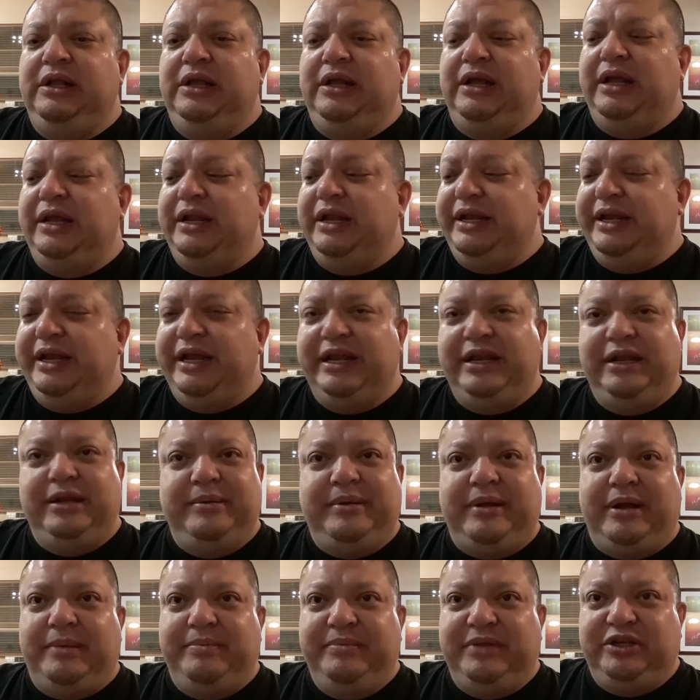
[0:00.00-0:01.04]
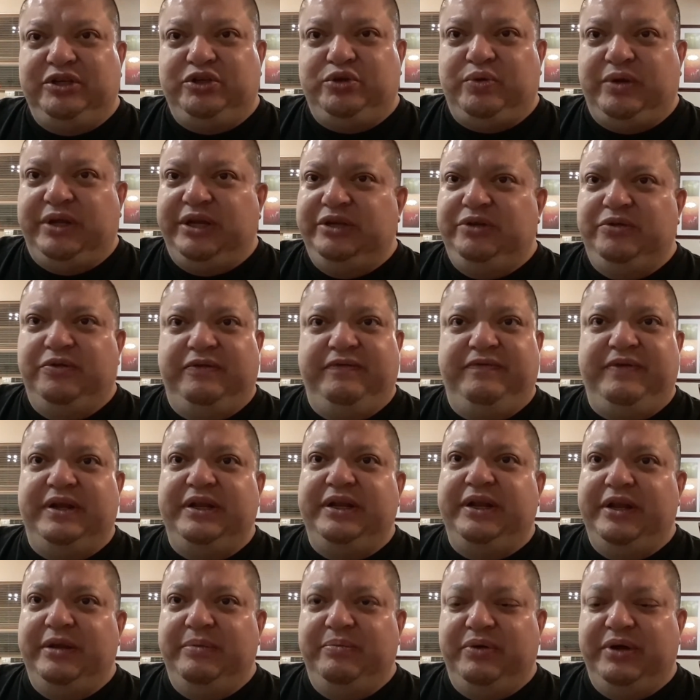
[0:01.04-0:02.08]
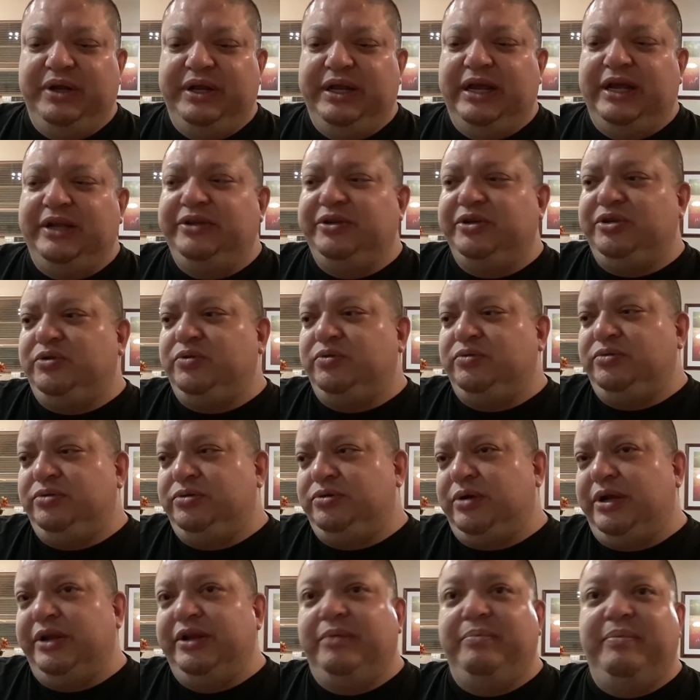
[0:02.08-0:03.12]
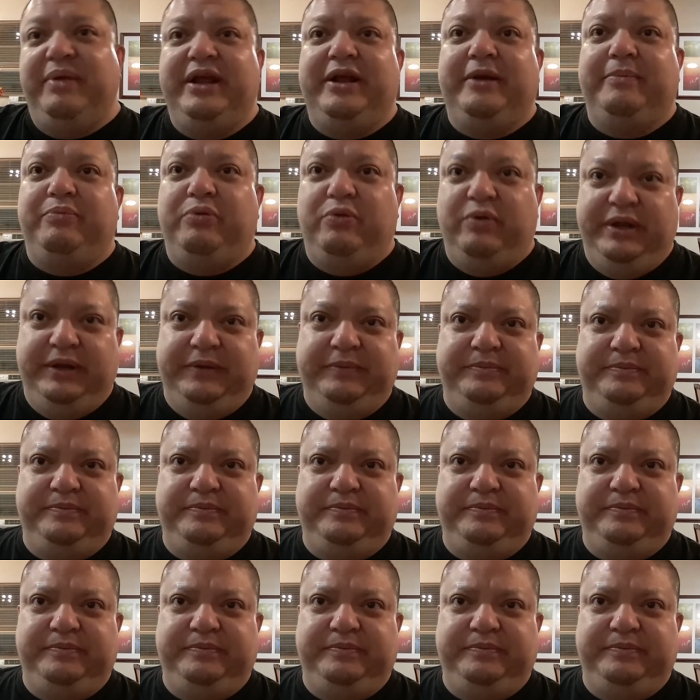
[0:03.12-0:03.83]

And again, I'm not trying to offend anybody. I am just trying to make a point.